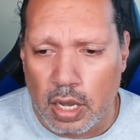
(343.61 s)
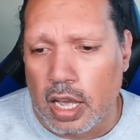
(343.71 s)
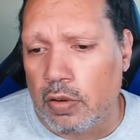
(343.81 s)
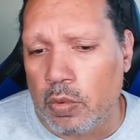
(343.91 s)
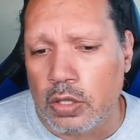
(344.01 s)
I
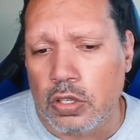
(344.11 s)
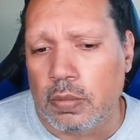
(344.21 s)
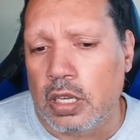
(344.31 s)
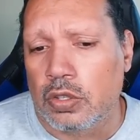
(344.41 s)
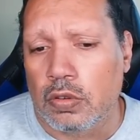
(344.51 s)
want to
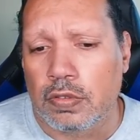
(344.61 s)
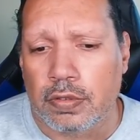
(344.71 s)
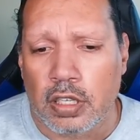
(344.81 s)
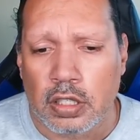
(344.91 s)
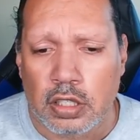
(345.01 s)
make new
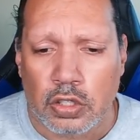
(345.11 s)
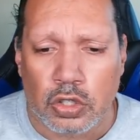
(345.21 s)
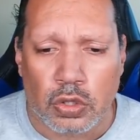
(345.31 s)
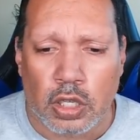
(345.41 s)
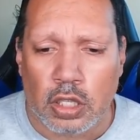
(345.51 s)
friends and
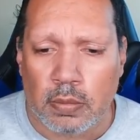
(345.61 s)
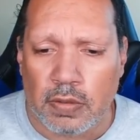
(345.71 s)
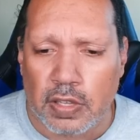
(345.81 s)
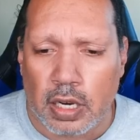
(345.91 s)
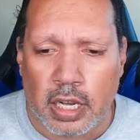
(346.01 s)
join them if
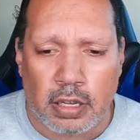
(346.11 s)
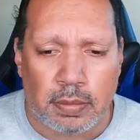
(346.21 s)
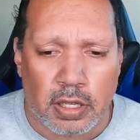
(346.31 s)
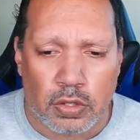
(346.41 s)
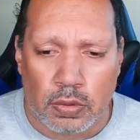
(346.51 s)
they like
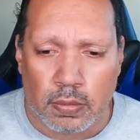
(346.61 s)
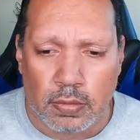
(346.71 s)
me to.